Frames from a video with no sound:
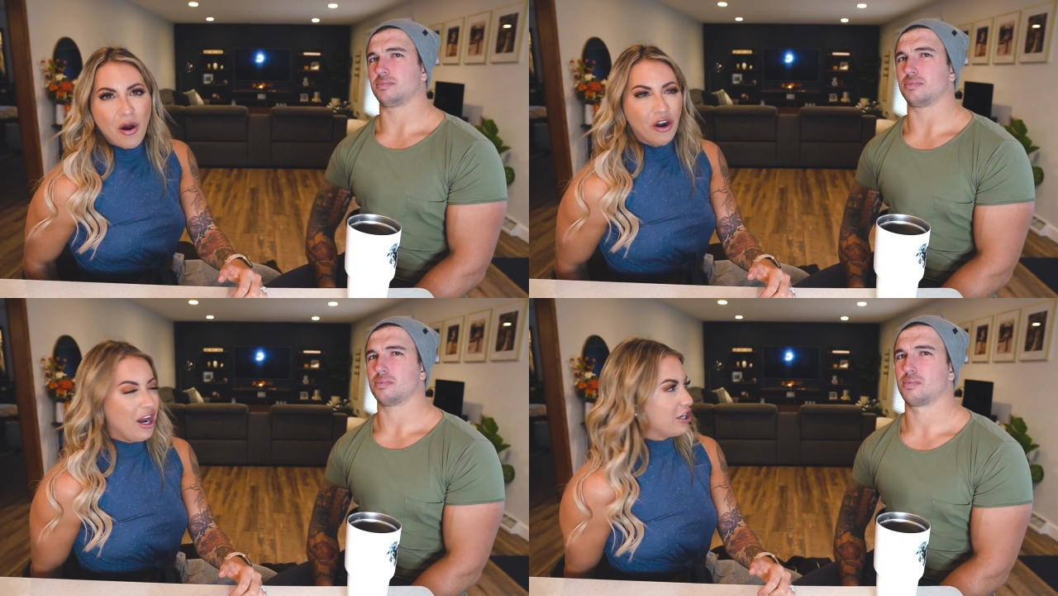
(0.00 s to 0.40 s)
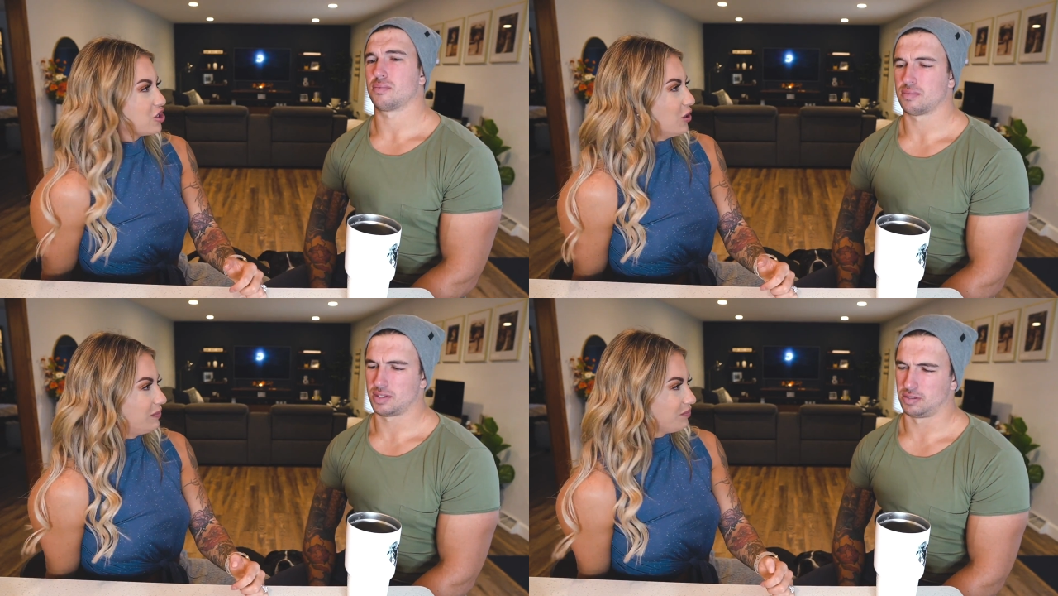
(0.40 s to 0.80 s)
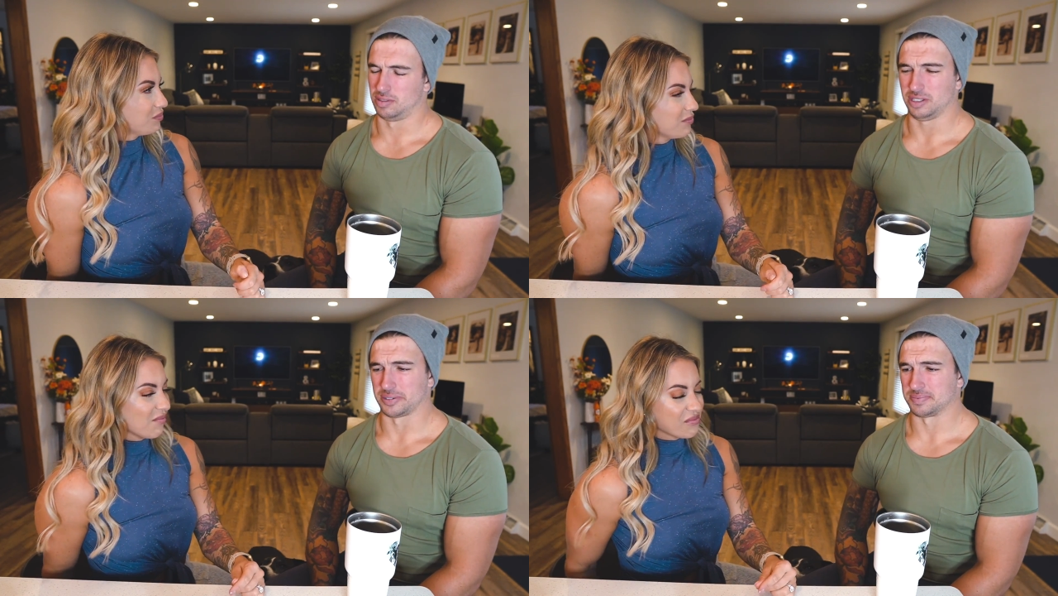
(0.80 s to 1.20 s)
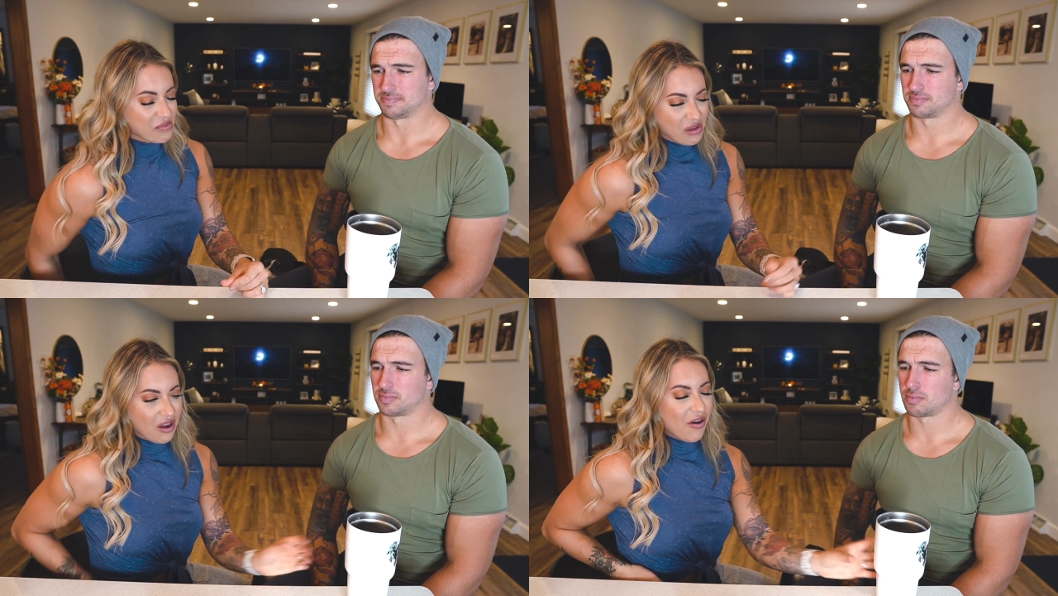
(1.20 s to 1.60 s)
Speaker 1: Bar-ish. Really?
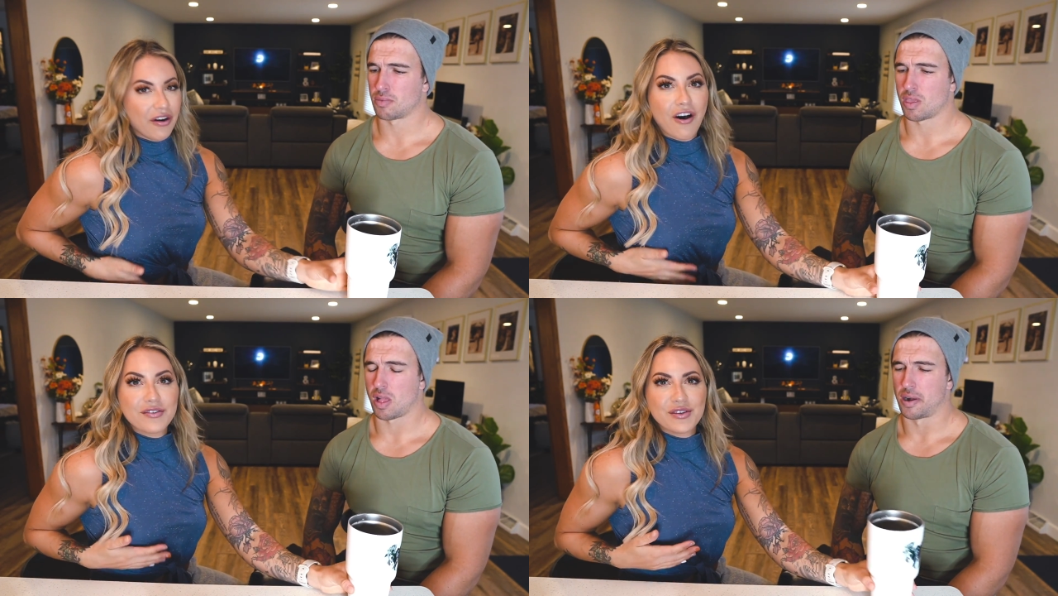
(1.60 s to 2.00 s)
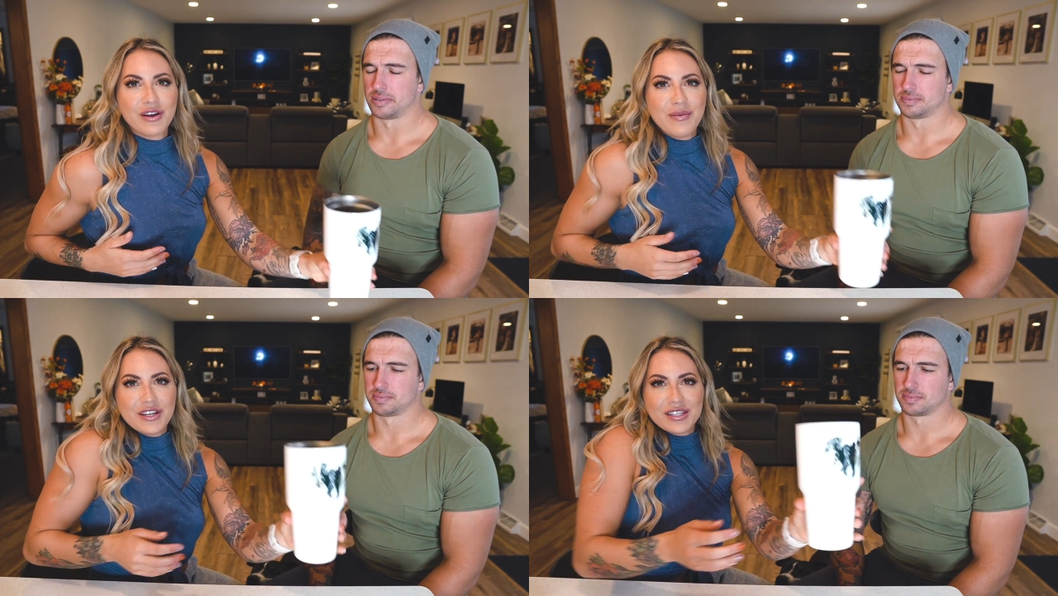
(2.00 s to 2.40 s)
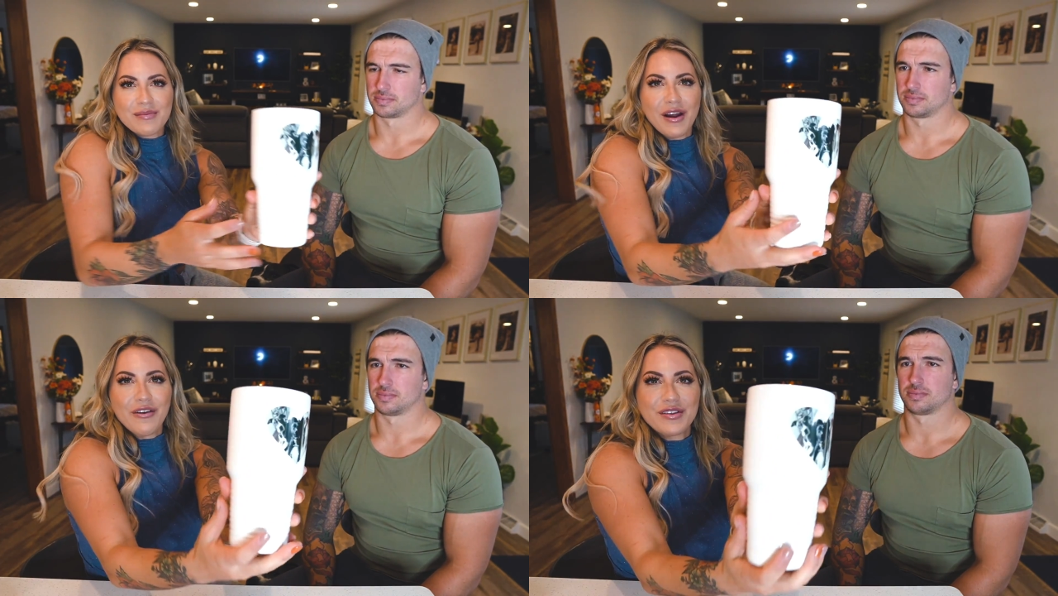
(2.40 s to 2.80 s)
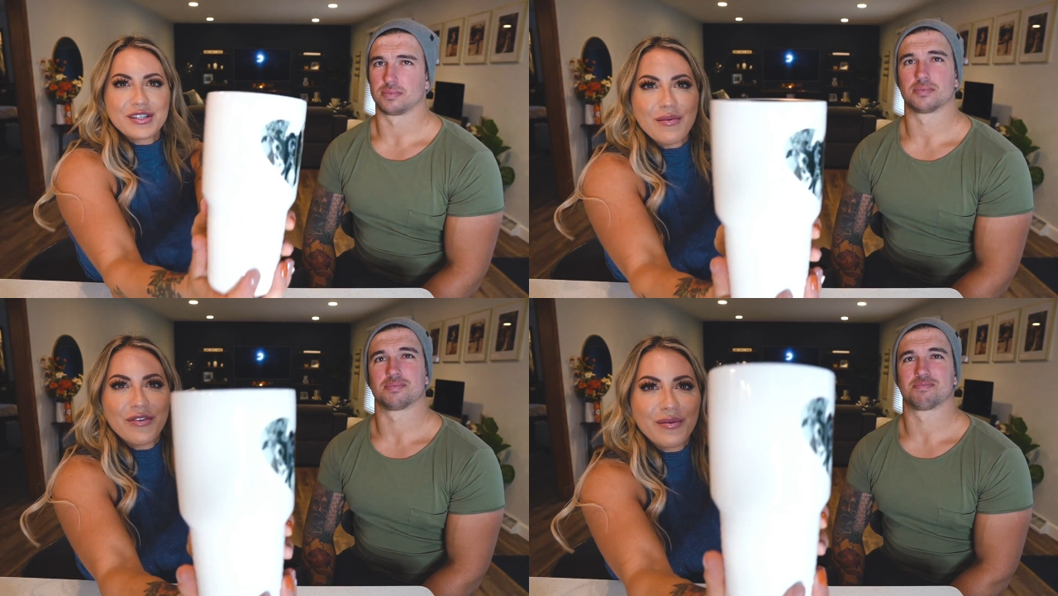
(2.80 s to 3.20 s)
Oh, also, can we just admire
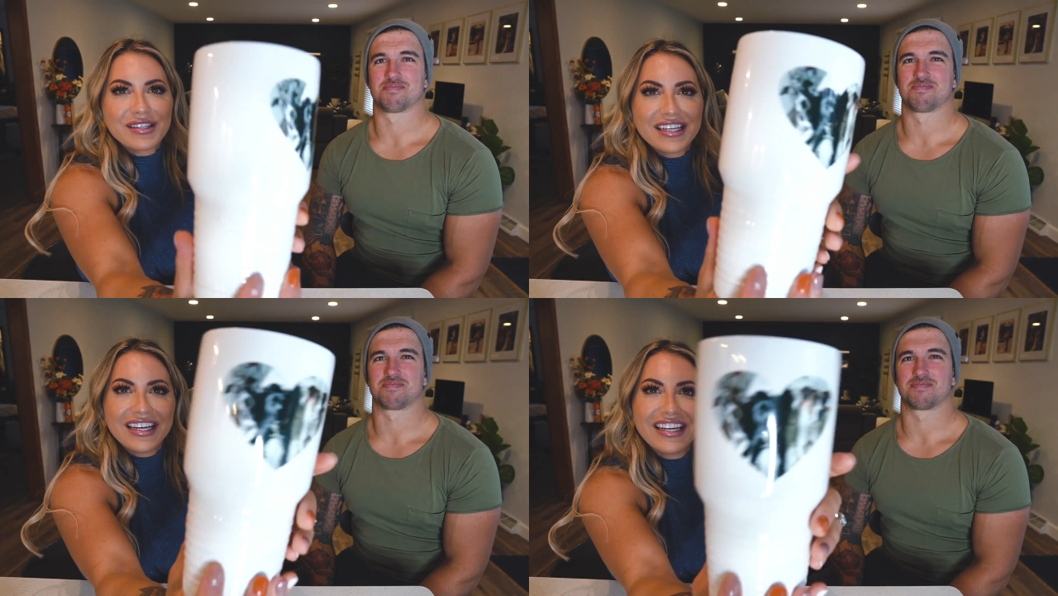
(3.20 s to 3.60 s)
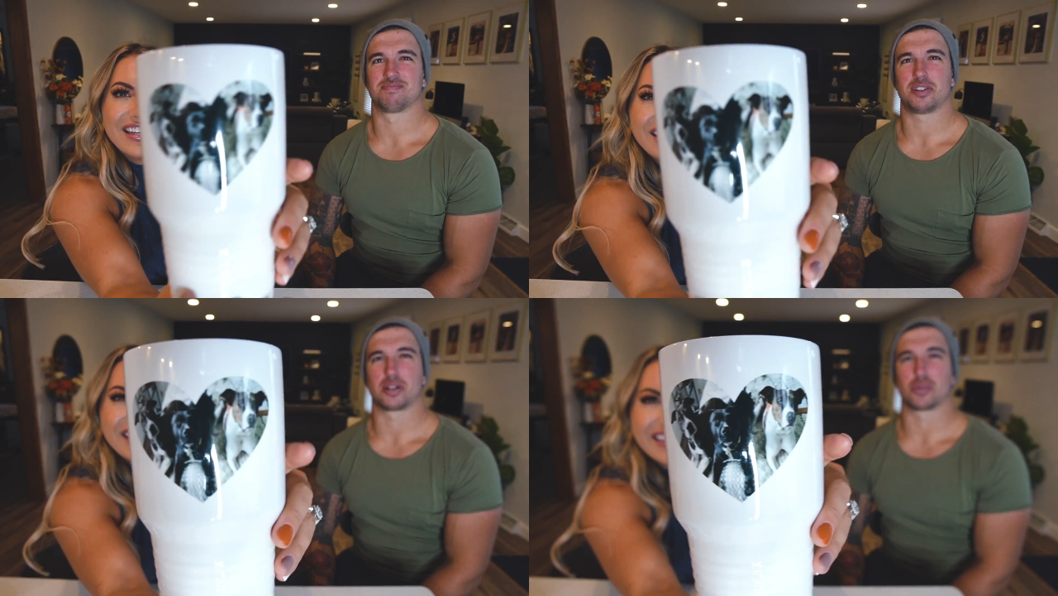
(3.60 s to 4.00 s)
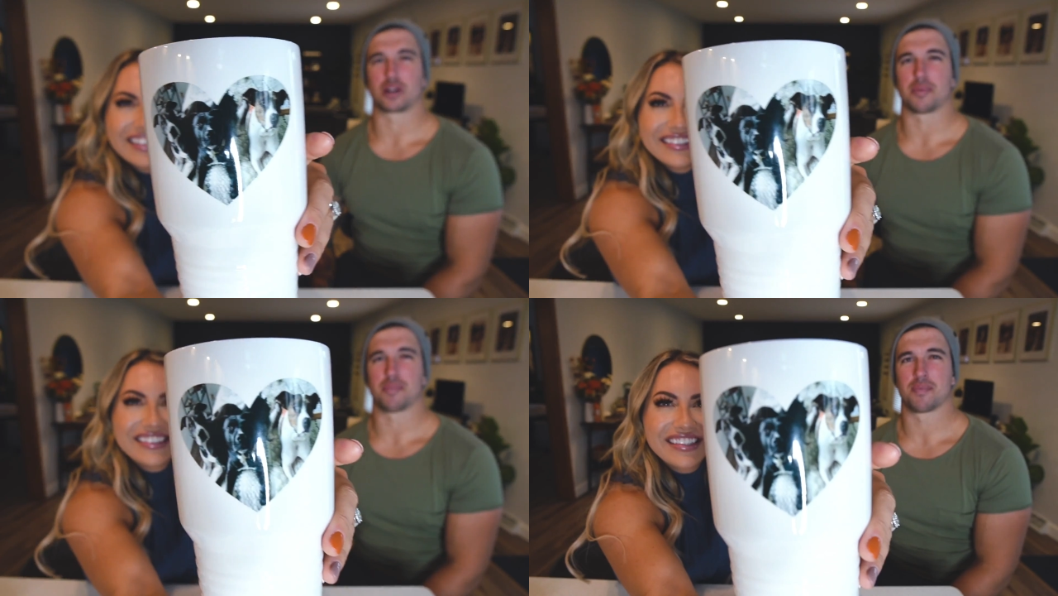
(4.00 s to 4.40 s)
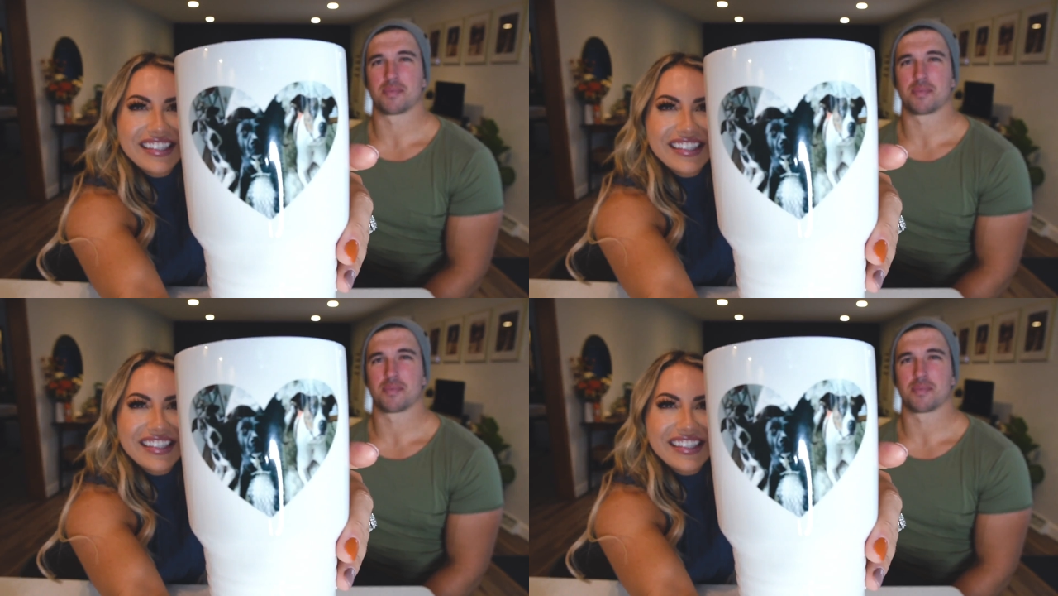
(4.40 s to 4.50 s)
this cup for one second? Very cool cup.